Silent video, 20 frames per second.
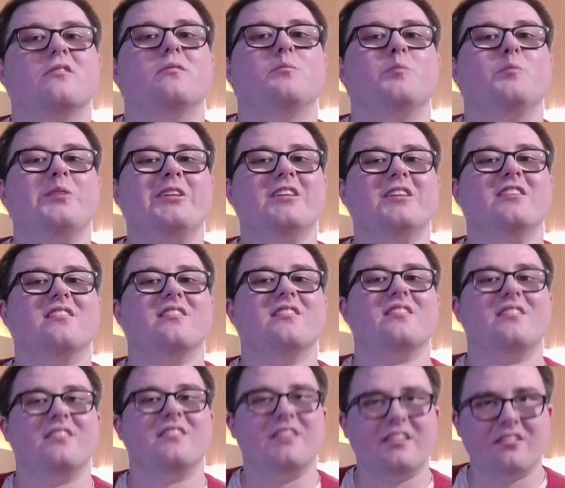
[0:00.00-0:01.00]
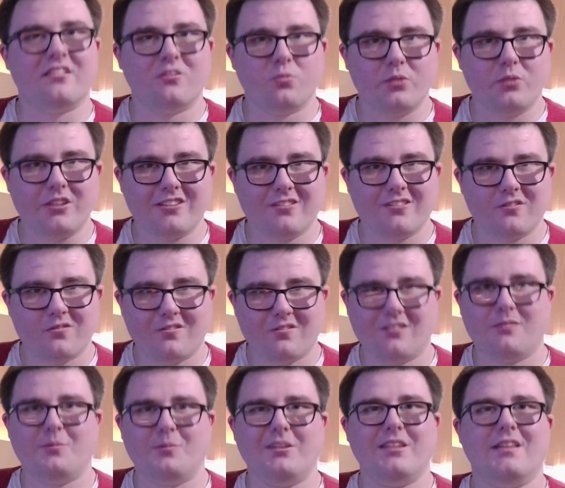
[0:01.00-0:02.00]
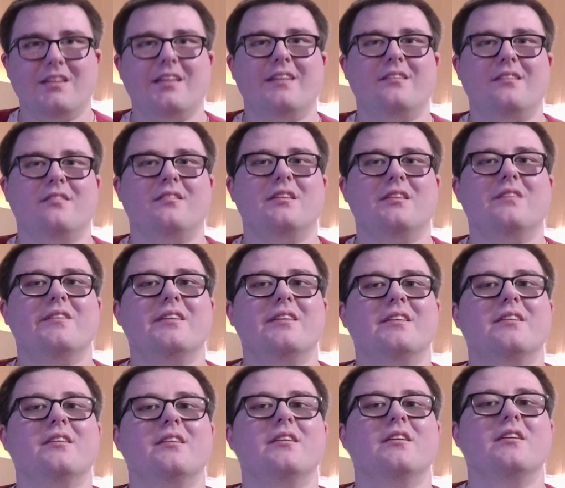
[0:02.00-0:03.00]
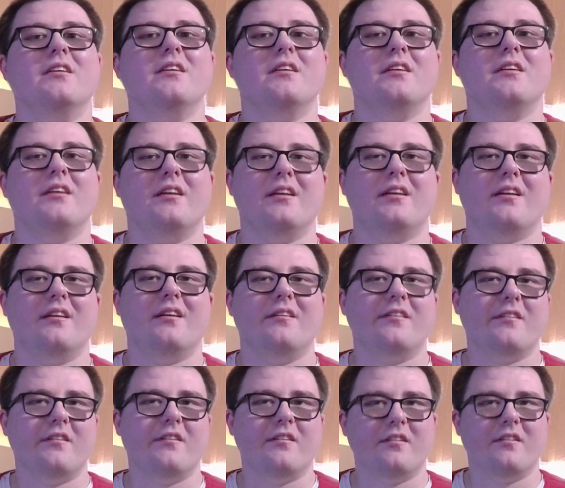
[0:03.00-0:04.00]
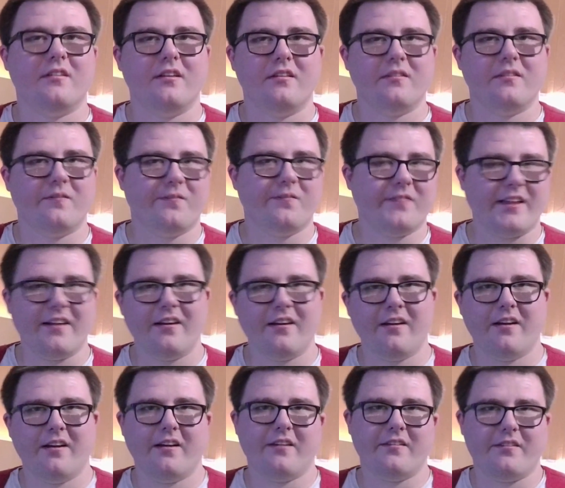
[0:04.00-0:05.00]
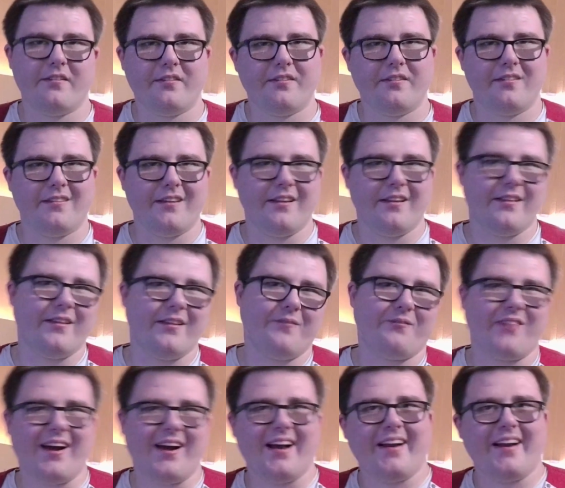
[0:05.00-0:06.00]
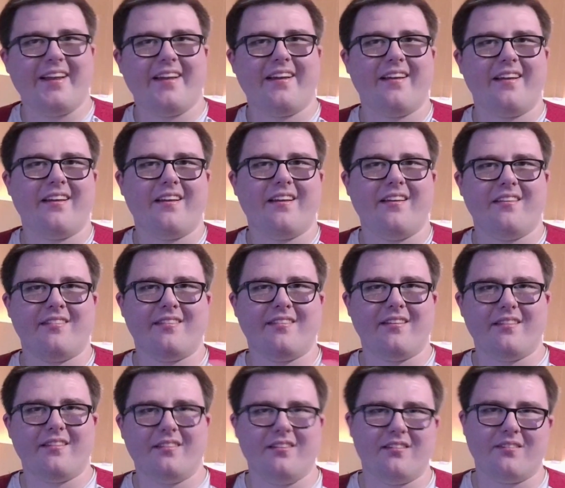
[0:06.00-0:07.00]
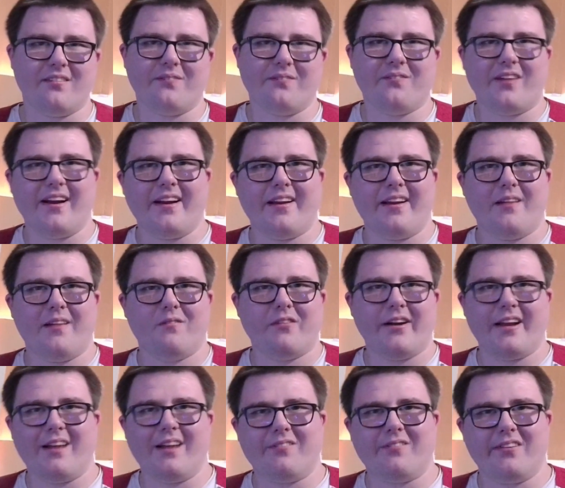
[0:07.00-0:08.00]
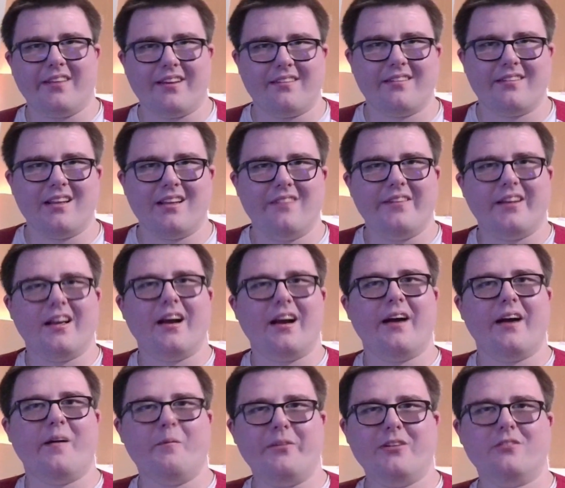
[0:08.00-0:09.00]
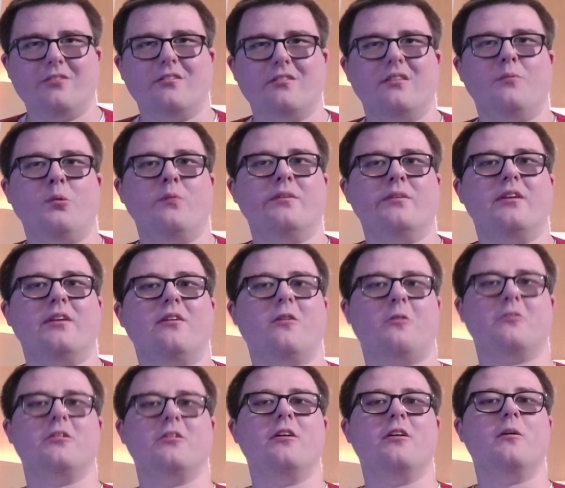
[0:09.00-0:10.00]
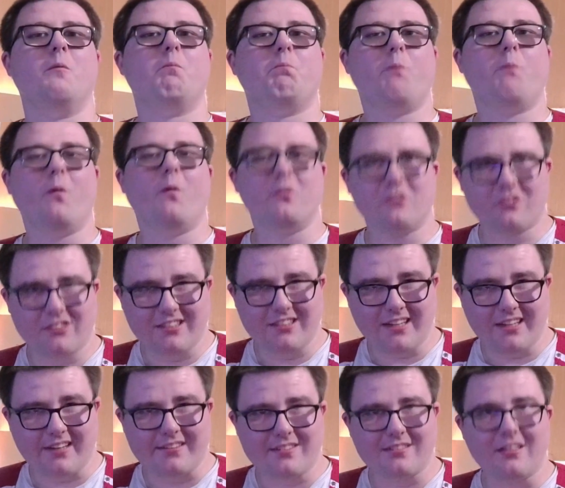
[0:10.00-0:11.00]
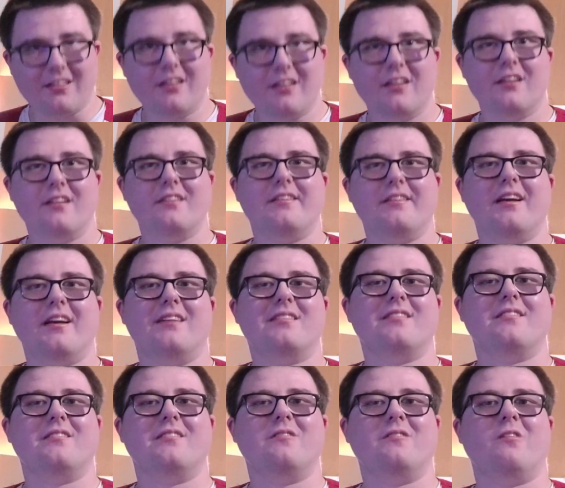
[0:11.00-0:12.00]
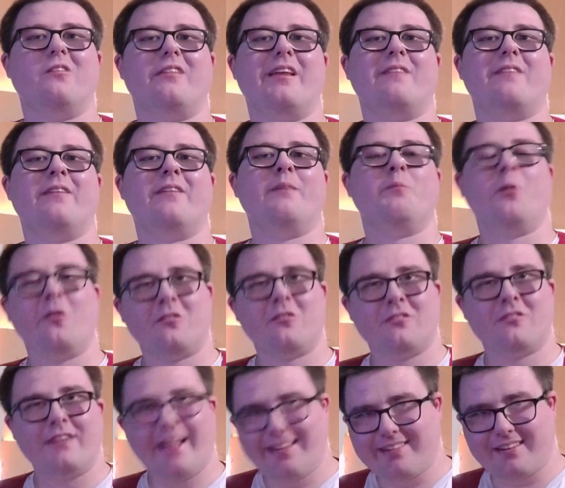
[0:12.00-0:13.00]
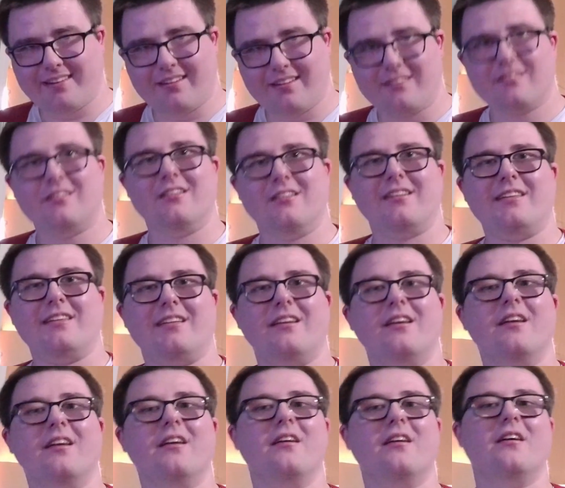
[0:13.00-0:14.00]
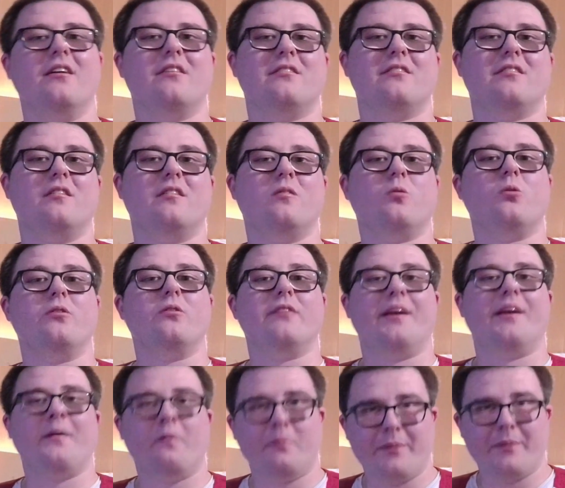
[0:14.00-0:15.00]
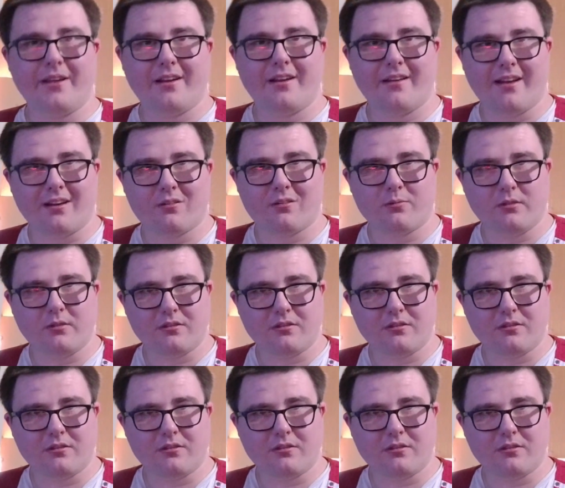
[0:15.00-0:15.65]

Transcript: because next week will be Thanksgiving, and it, the, uh, the Friday is there's a Friday right after Thanksgiving. I'll be doing a movie called Poultrygeist. Yes, you heard that right, poultry as in turkey. So that will be next week's